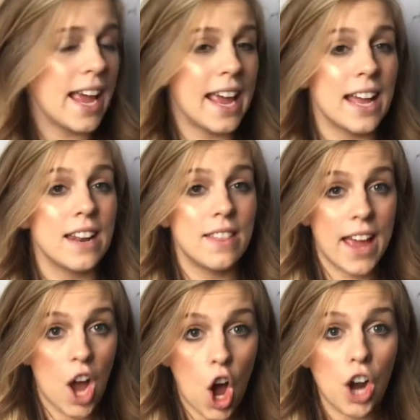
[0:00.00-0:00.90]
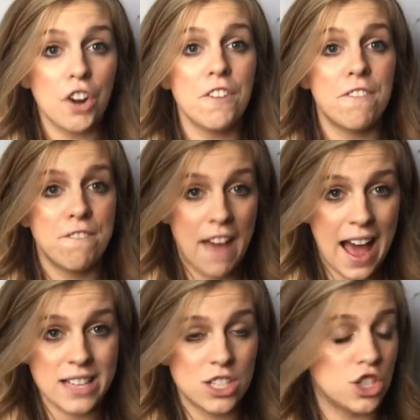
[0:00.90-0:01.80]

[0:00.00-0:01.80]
and they are fast.